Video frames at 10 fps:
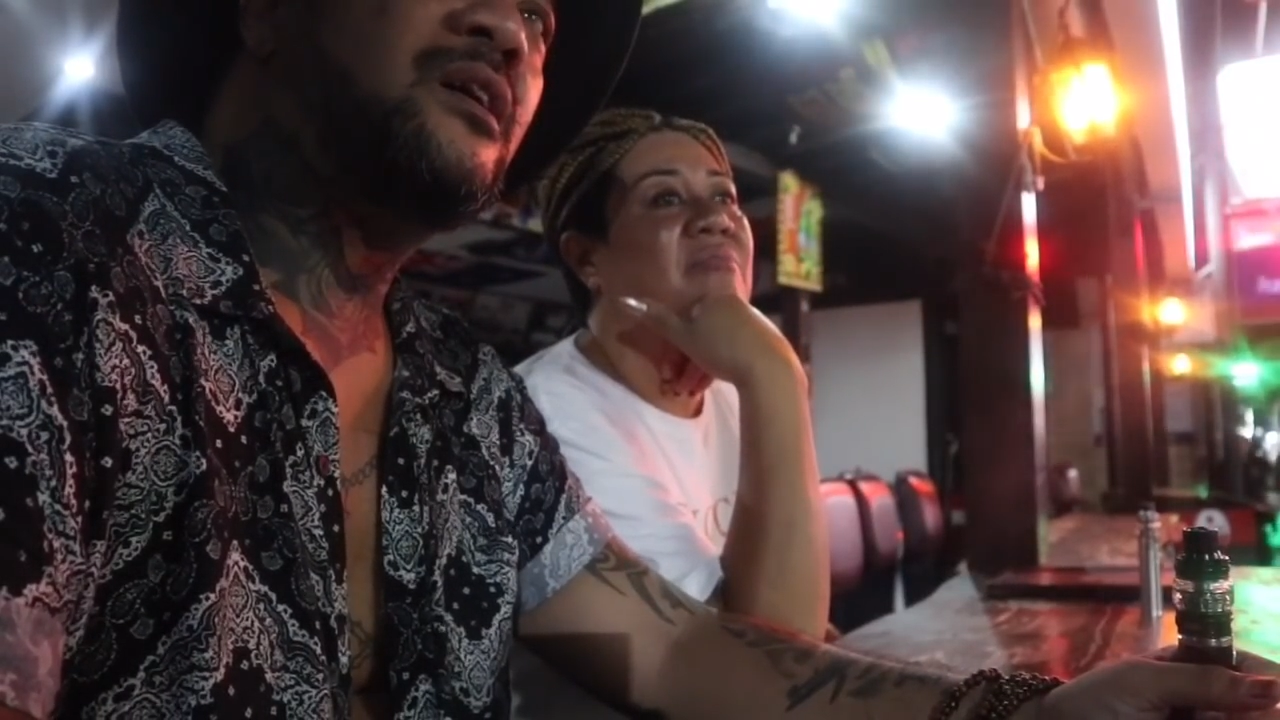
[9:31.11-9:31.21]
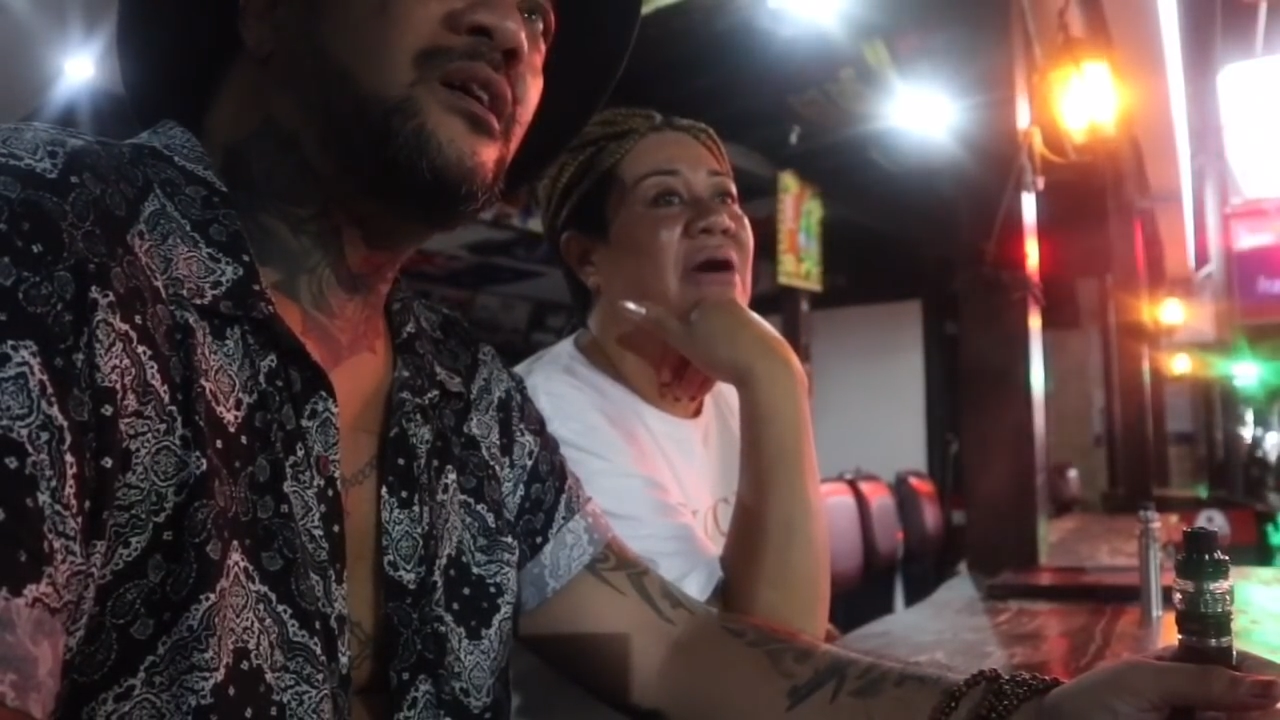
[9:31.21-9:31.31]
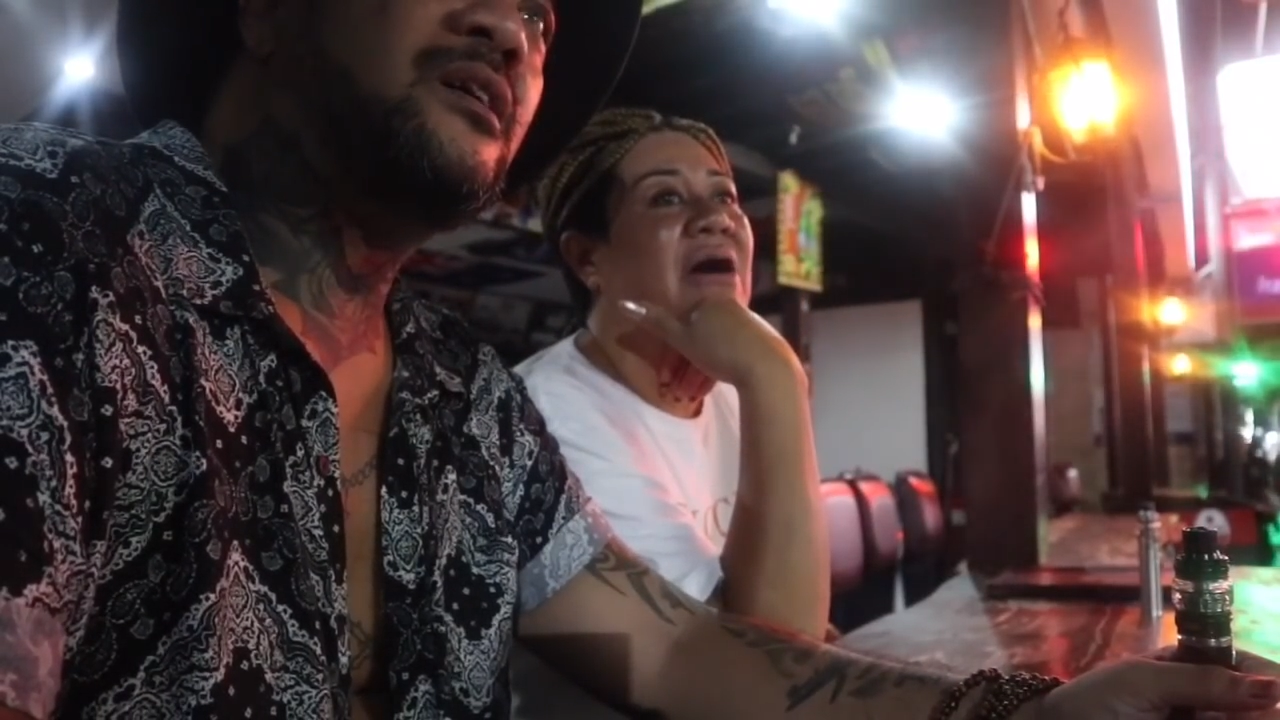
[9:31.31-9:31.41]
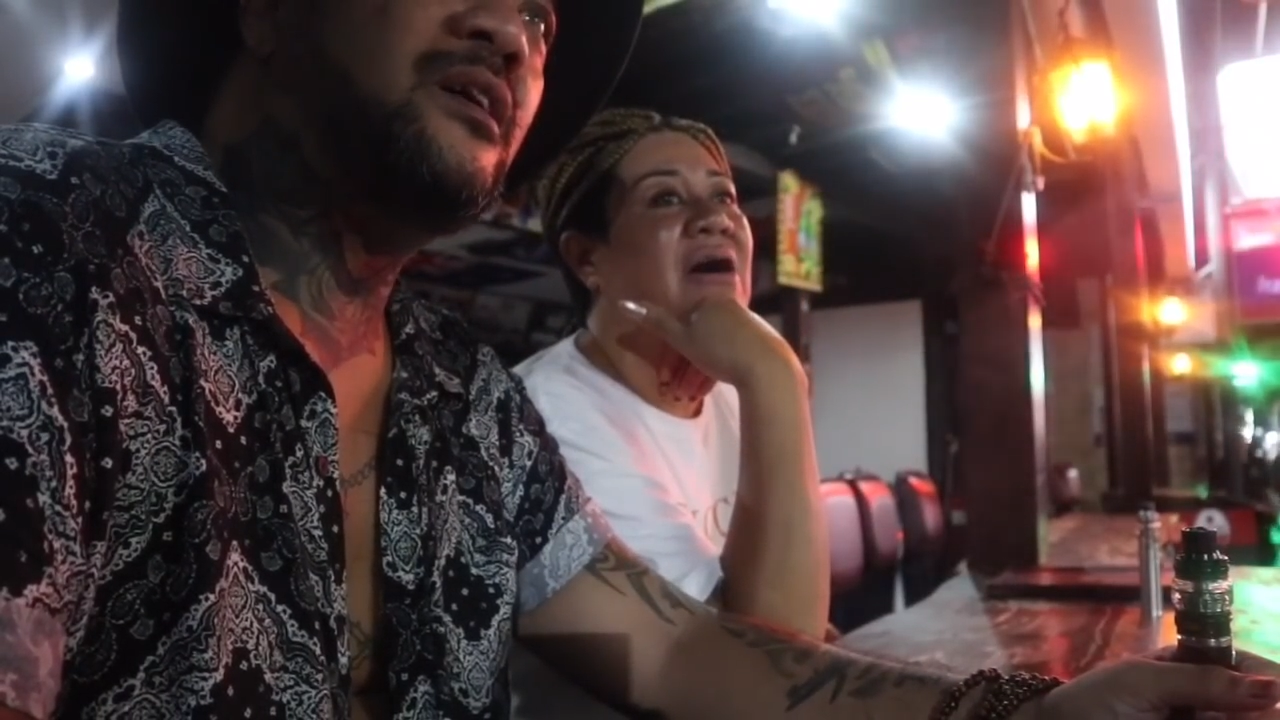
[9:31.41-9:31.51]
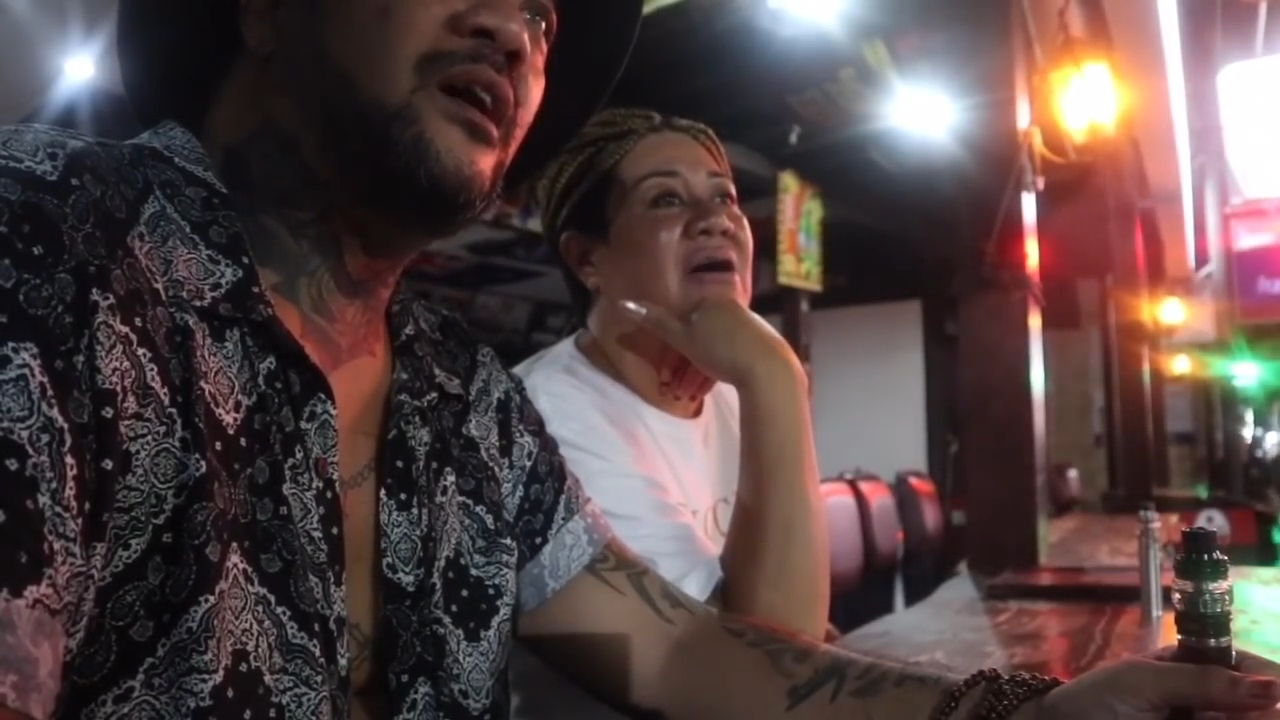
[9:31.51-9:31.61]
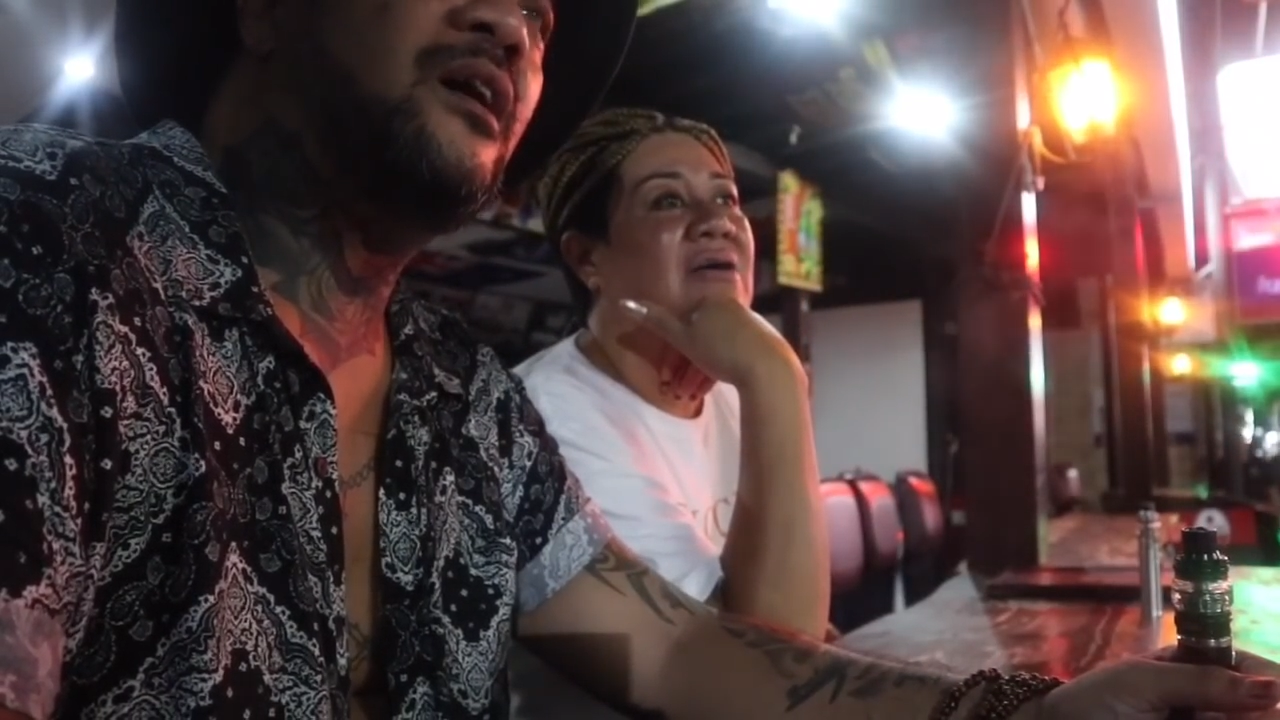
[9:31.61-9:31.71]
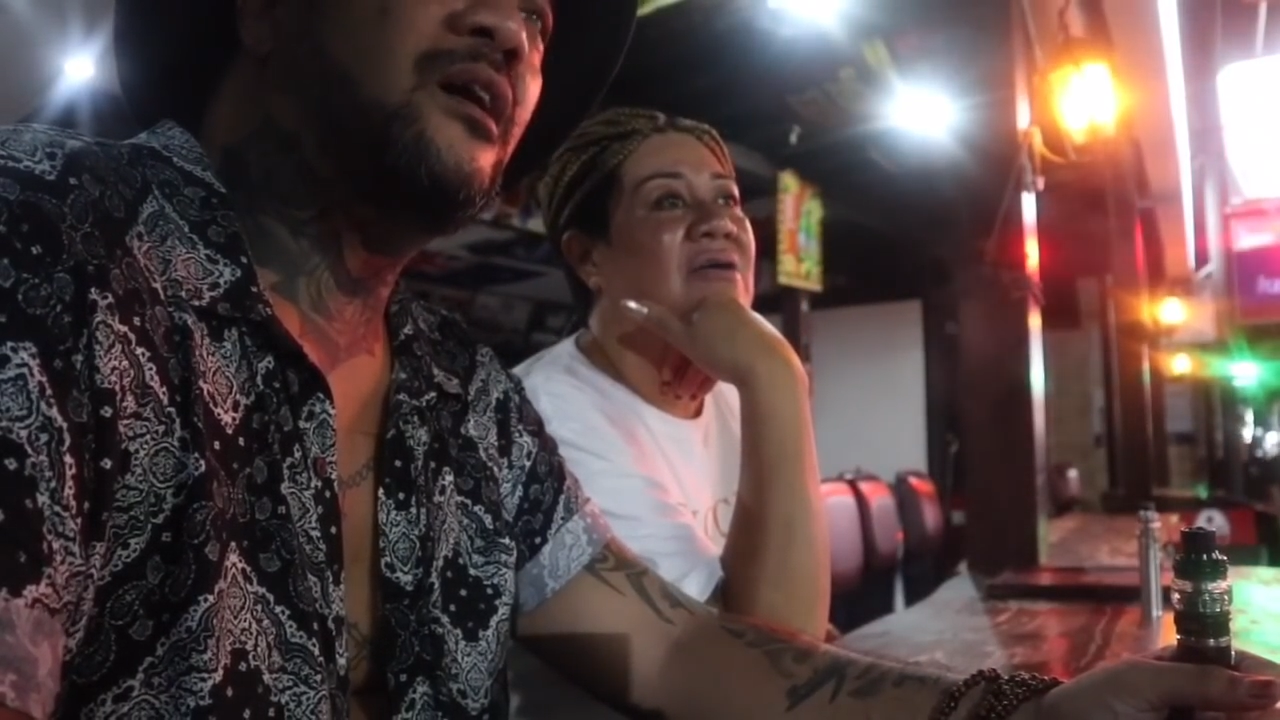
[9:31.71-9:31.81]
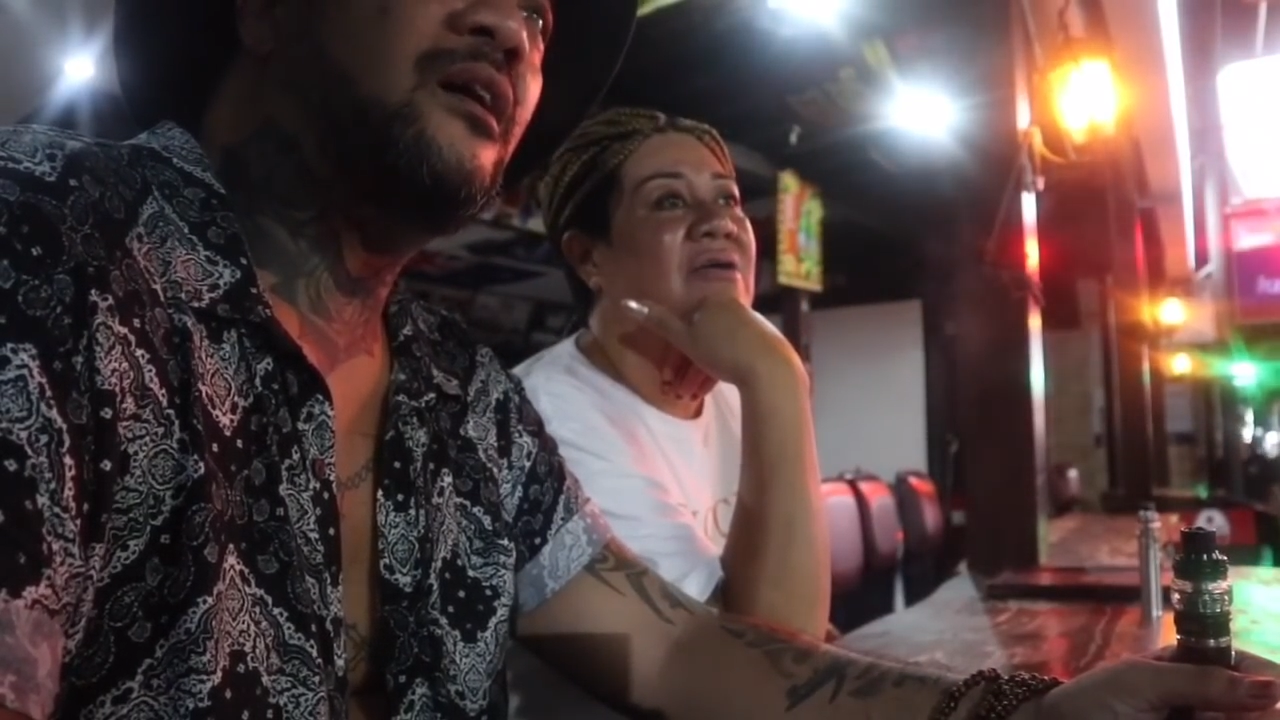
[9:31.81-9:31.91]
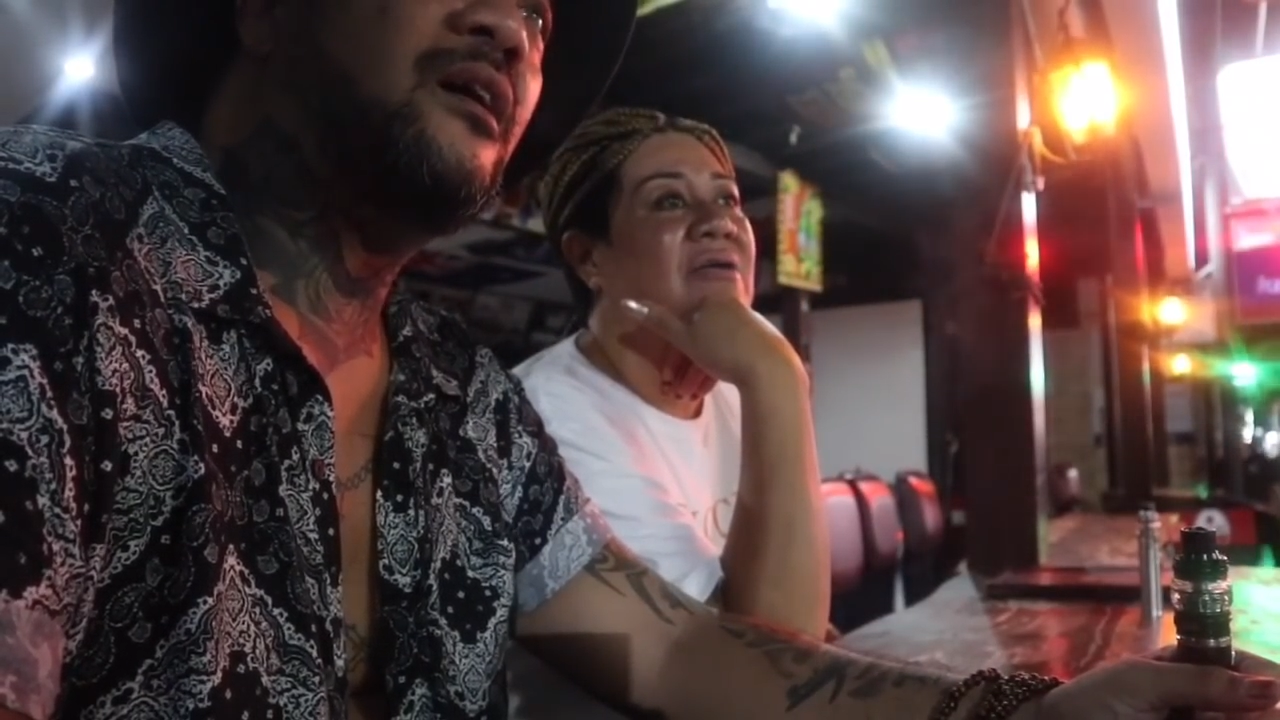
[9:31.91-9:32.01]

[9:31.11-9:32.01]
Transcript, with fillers: O bar. Yeah.